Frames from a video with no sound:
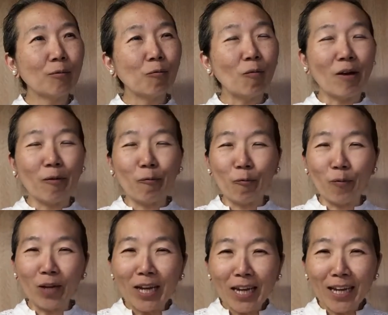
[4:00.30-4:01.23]
when
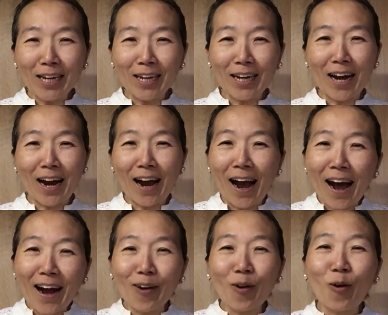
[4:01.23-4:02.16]
we
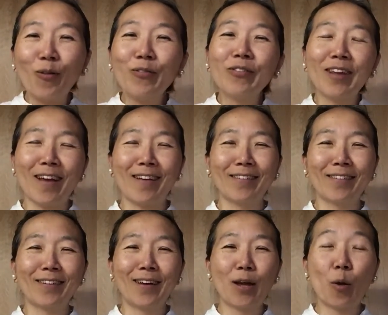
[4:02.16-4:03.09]
are content
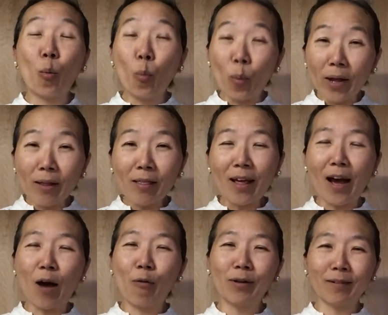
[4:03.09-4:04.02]
with
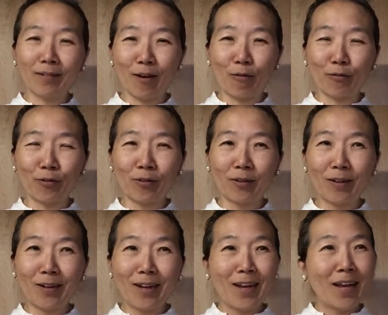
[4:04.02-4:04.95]
ourselves,
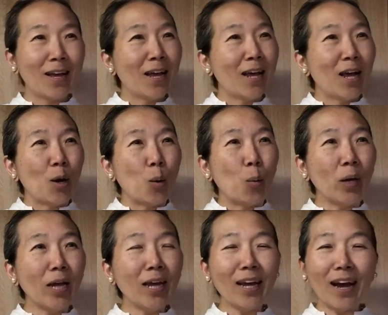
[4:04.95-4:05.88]

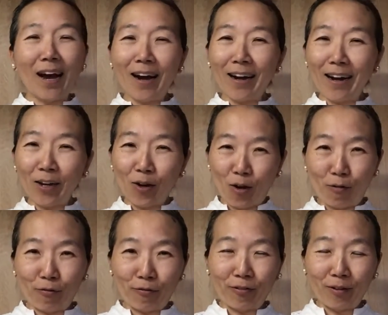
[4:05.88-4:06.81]
we are
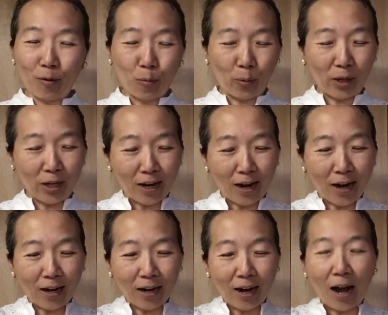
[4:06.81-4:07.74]
enough. We
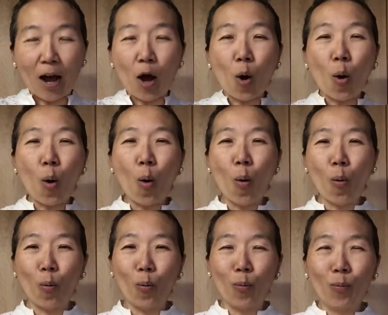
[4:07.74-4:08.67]
are a
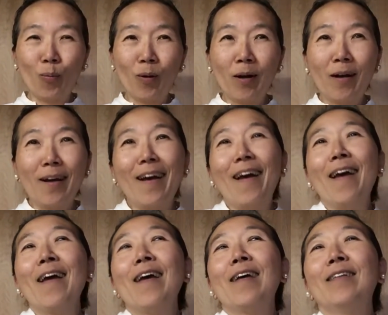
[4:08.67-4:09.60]
whole,
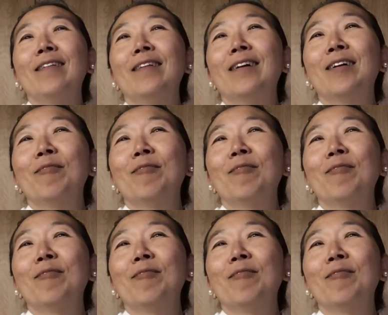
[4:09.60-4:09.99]
and